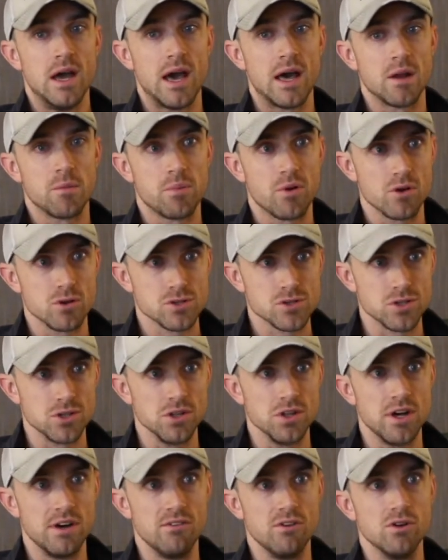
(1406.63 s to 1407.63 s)
at a
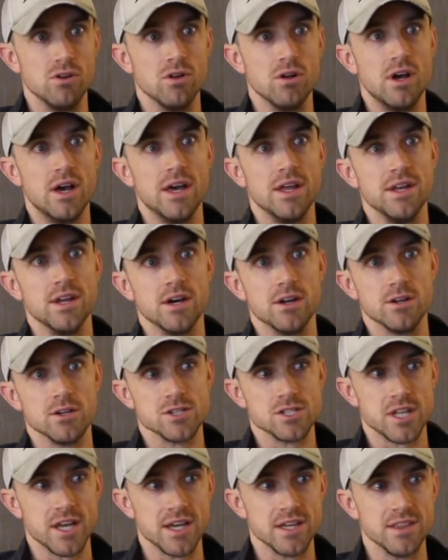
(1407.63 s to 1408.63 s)
personal level, and
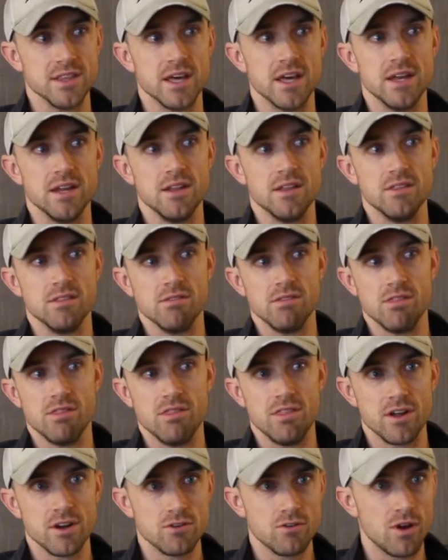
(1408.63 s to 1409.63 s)
understand that
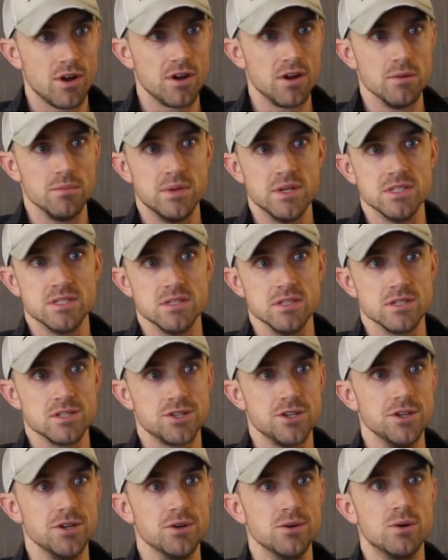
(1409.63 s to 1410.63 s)
they're running a
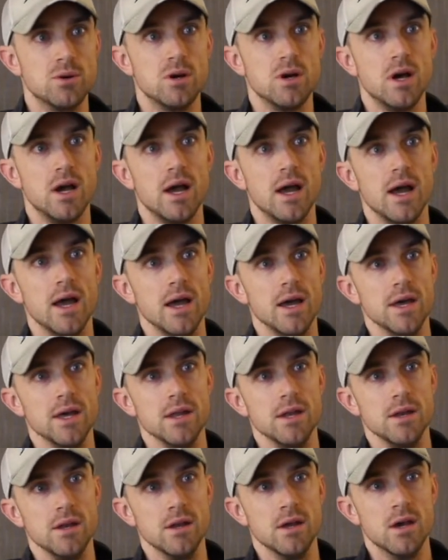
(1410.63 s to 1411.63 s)
business too.
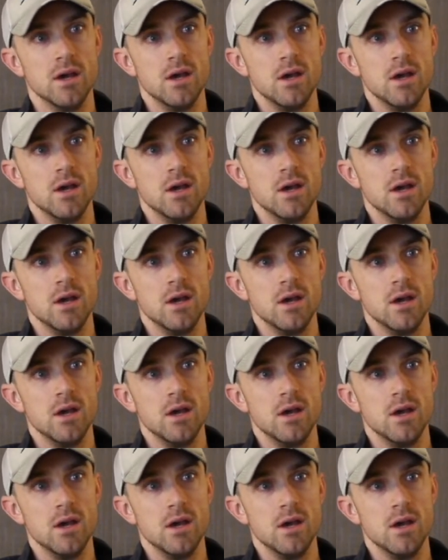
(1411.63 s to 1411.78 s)
And